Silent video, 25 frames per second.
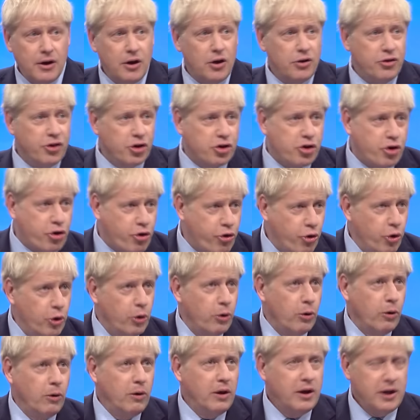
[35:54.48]
the
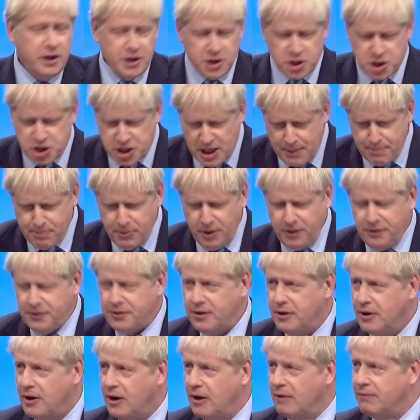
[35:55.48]
cruel shipment
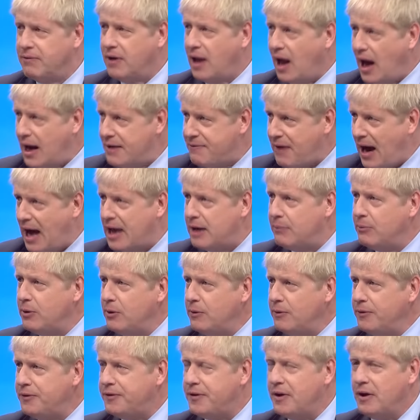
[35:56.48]
of live
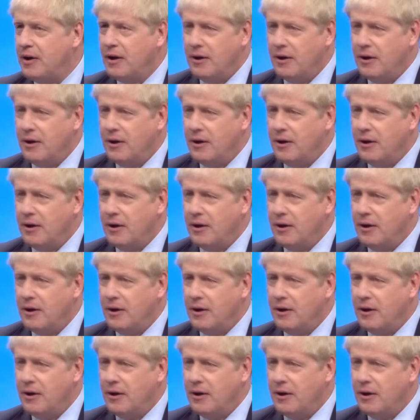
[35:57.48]
animals